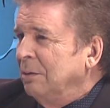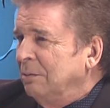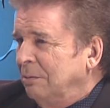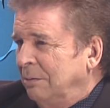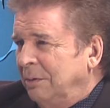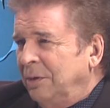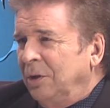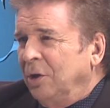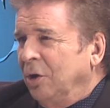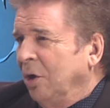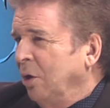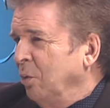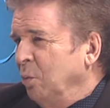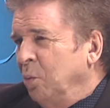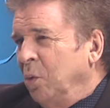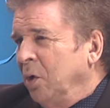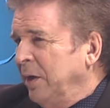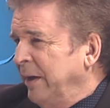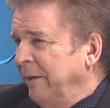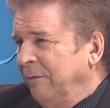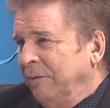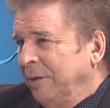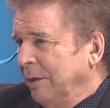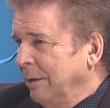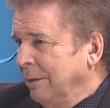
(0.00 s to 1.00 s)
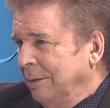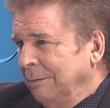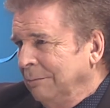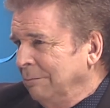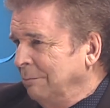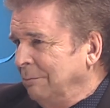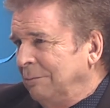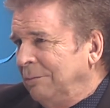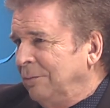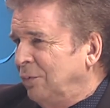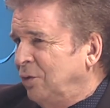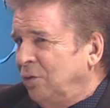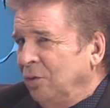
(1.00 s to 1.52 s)
whatever
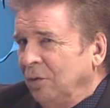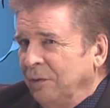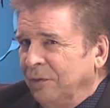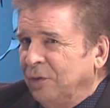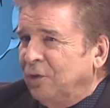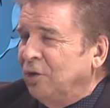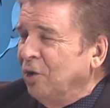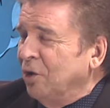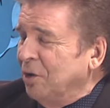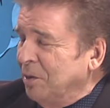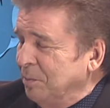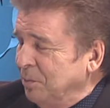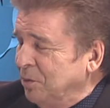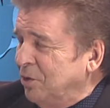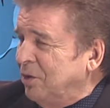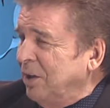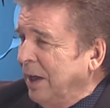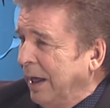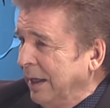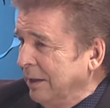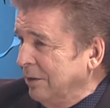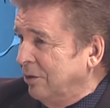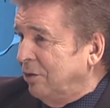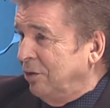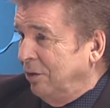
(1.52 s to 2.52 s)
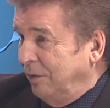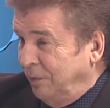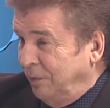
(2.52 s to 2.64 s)
sort of circumstance you